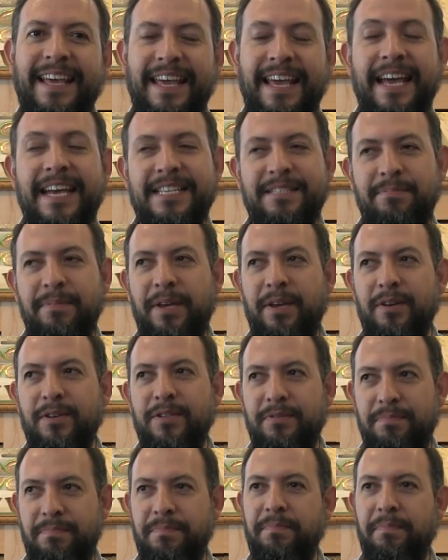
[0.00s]
yes,
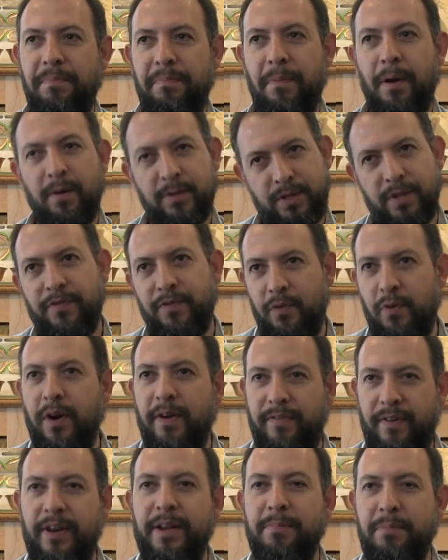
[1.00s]
because most of you
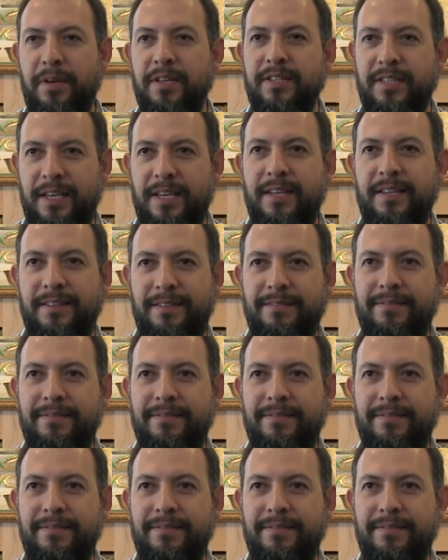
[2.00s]
are very bossy.